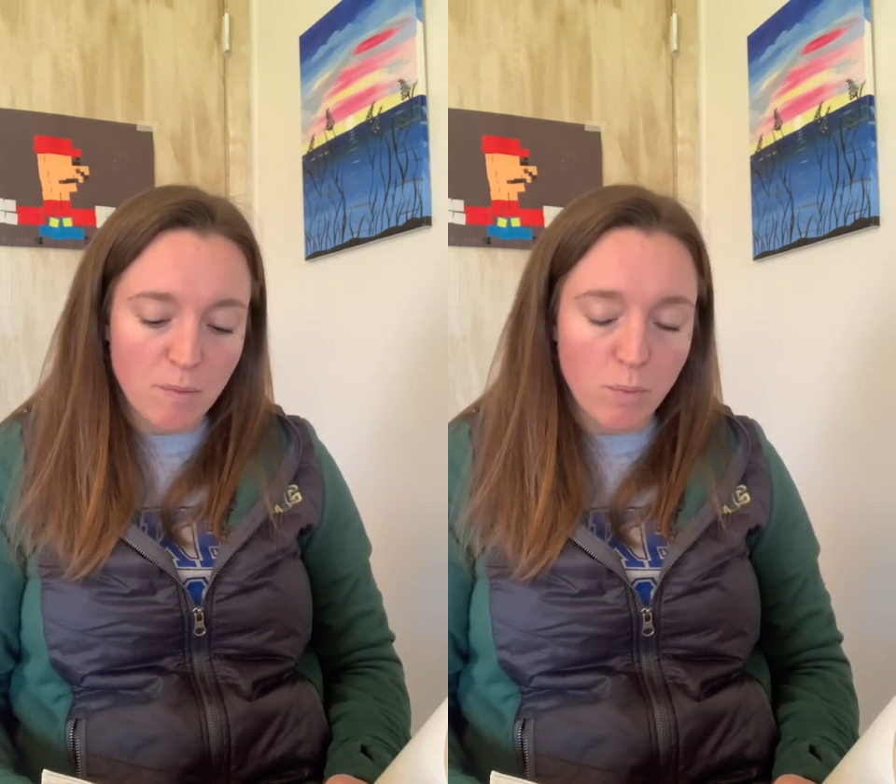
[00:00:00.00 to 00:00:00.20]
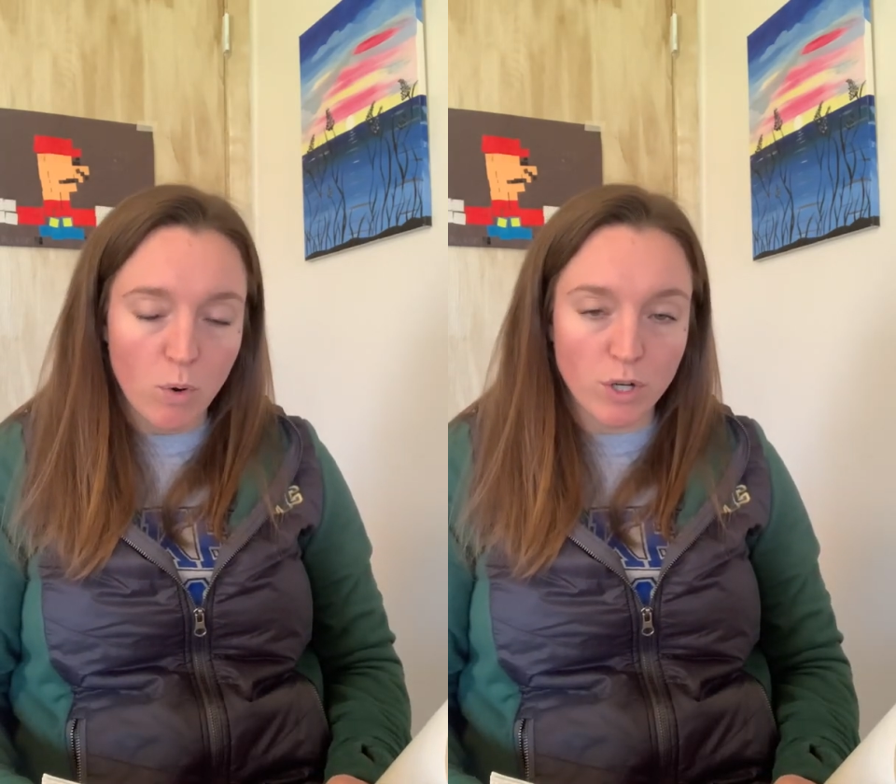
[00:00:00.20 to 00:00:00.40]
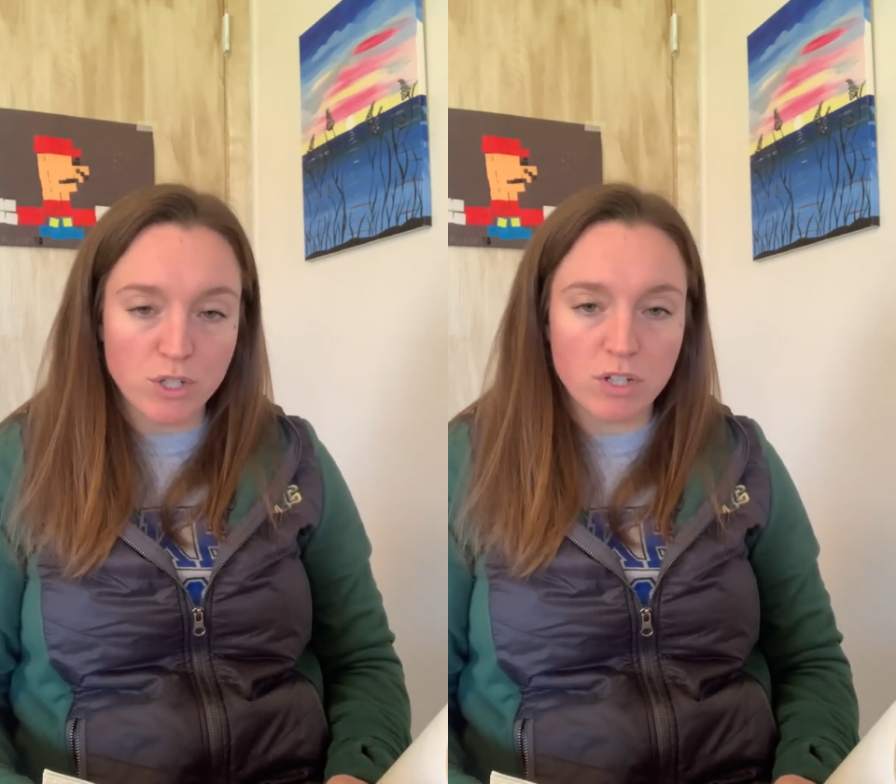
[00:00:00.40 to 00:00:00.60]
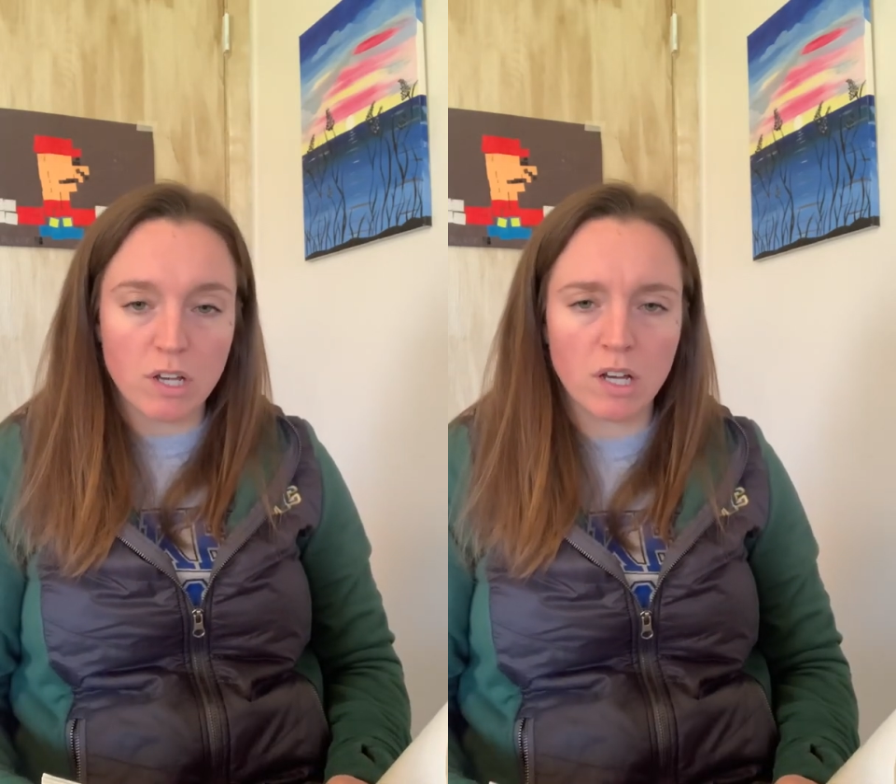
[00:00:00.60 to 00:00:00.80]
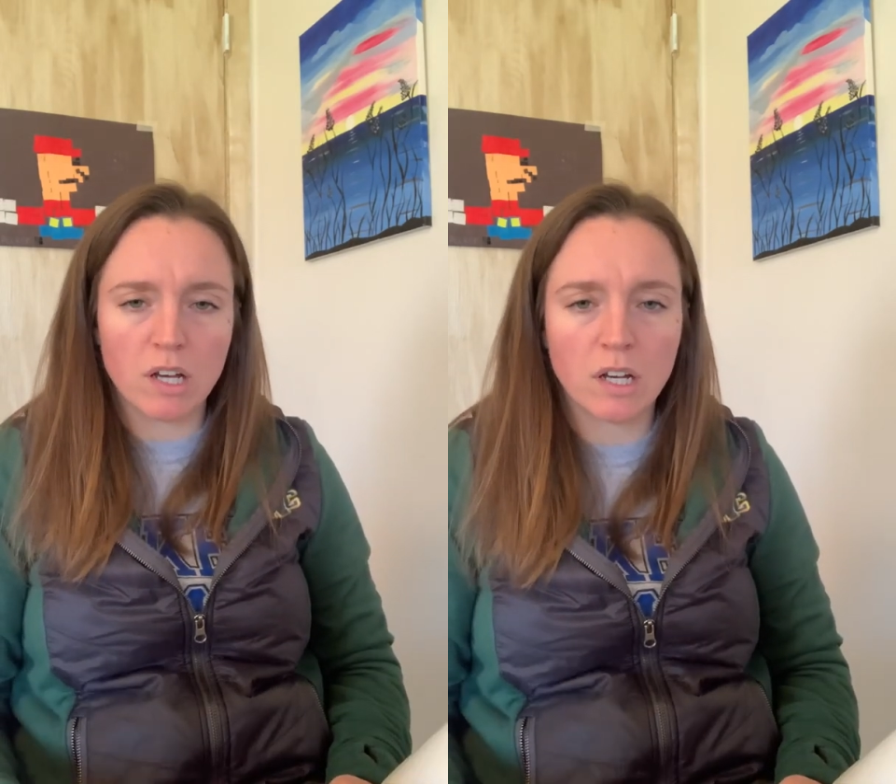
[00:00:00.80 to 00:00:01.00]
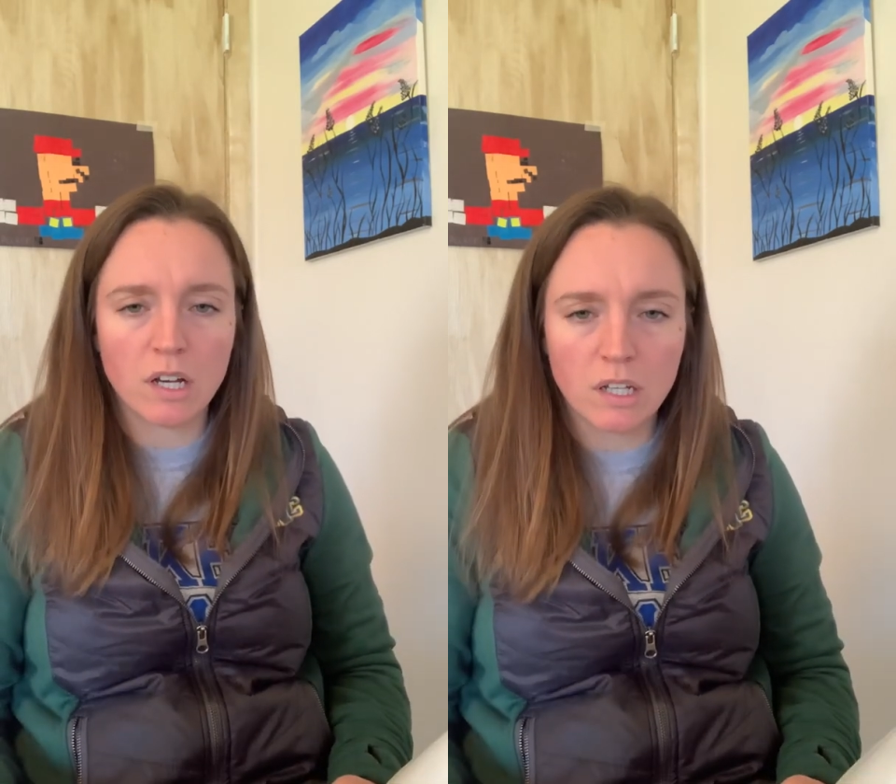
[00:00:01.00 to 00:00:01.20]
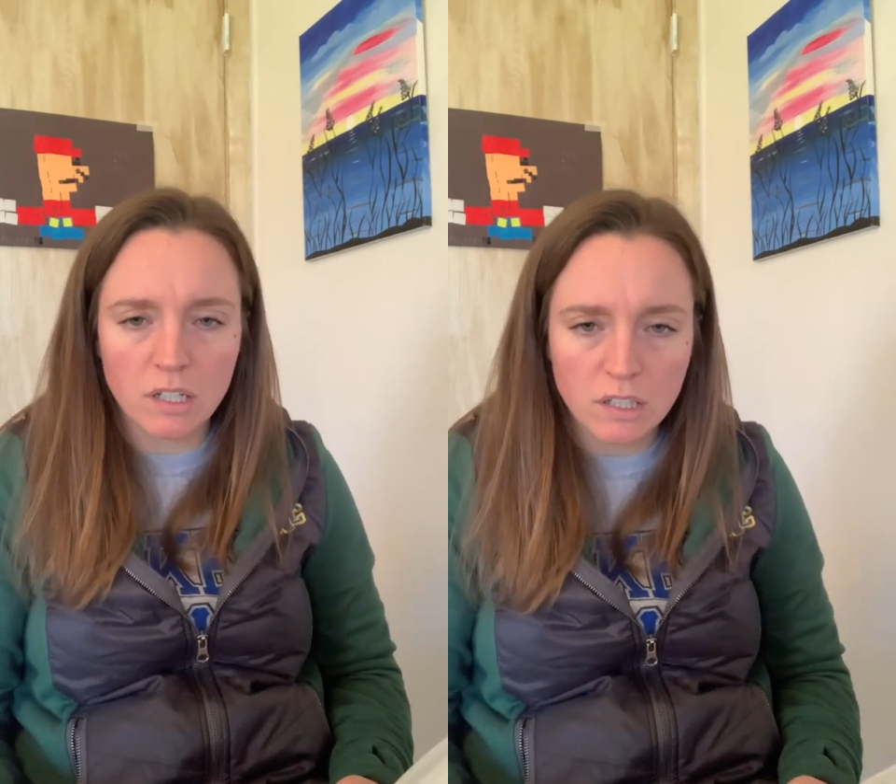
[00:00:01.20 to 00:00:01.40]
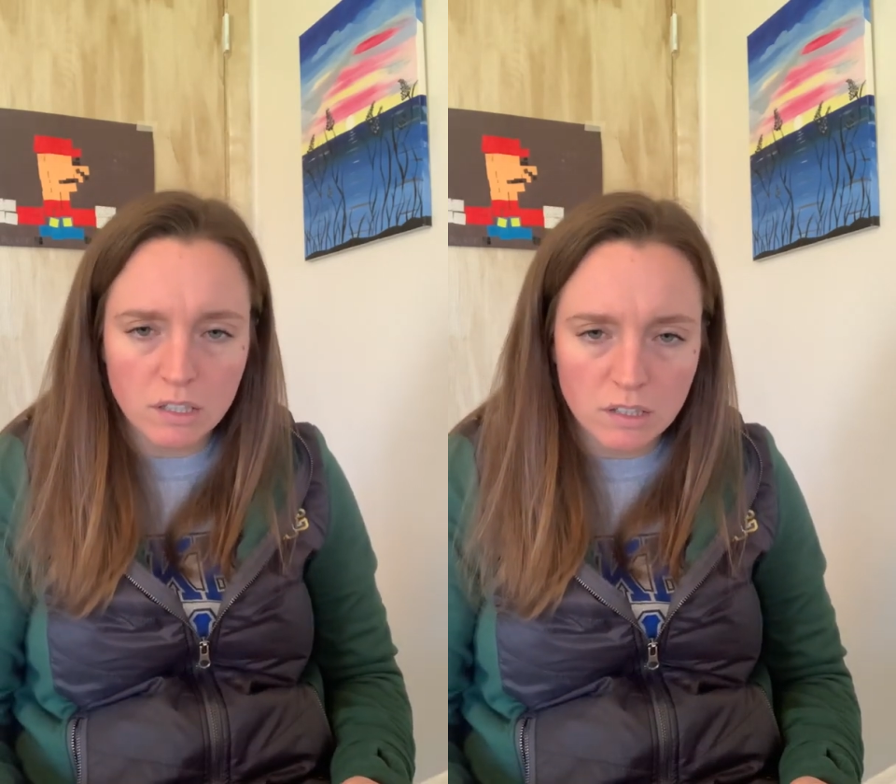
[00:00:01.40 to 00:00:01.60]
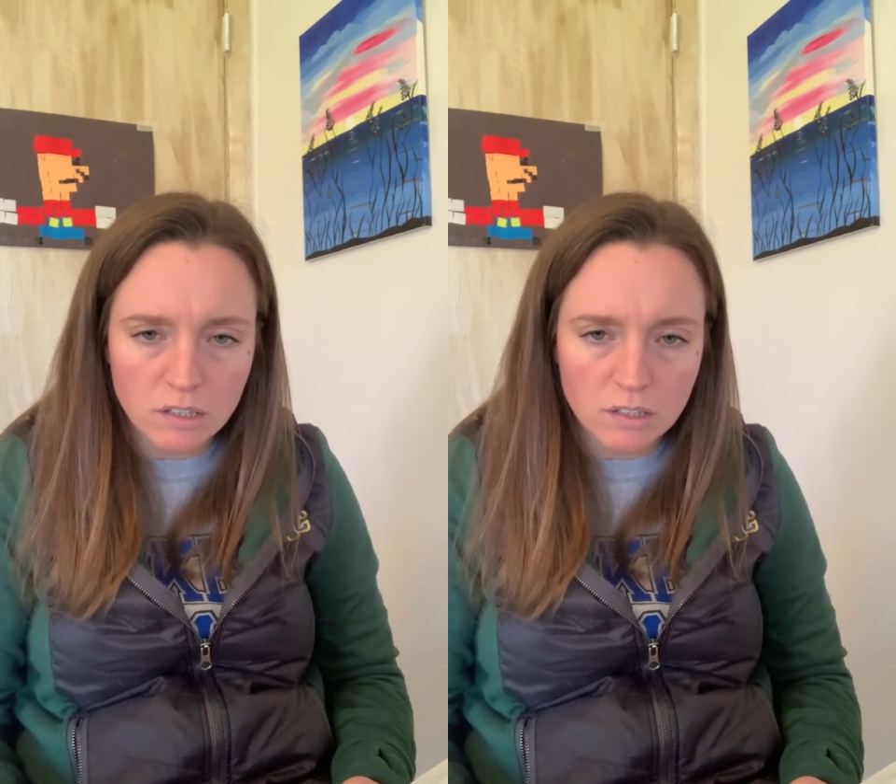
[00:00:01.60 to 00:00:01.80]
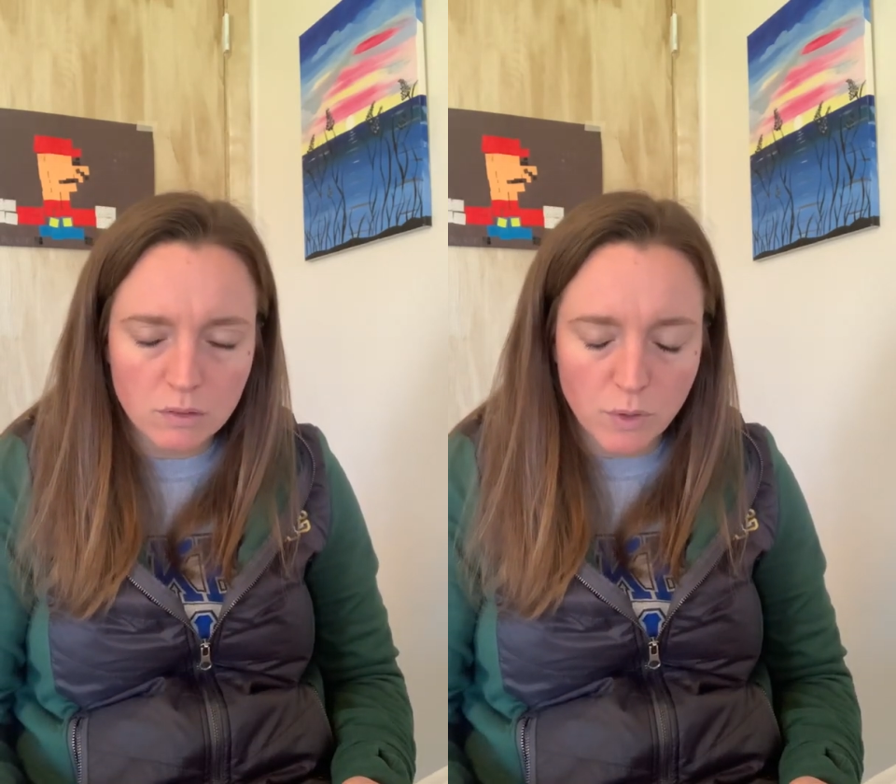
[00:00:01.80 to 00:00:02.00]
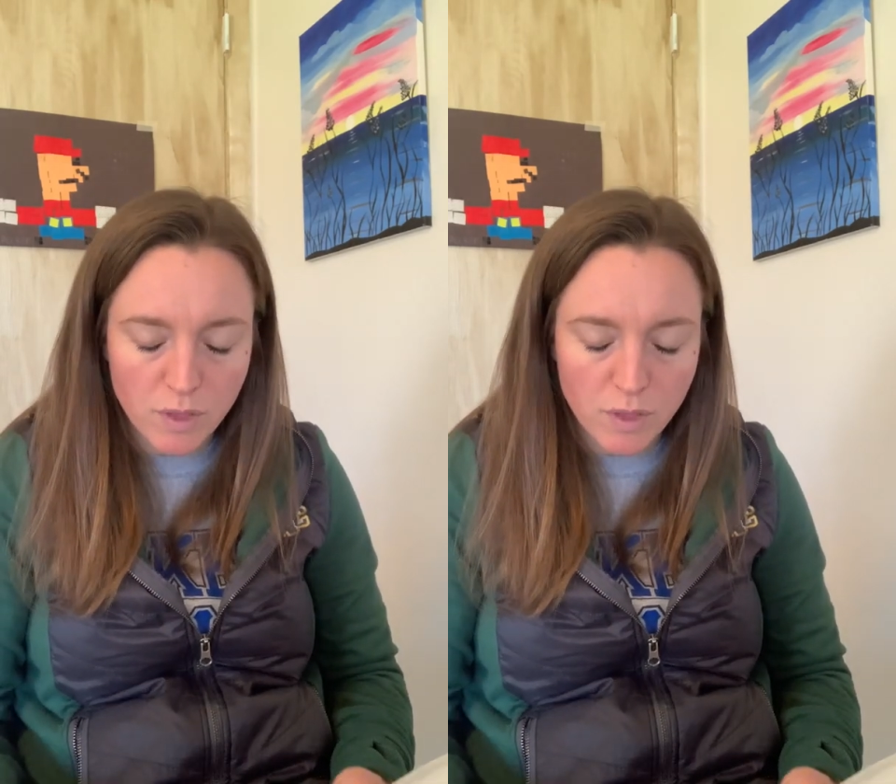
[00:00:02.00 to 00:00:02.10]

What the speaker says: porch with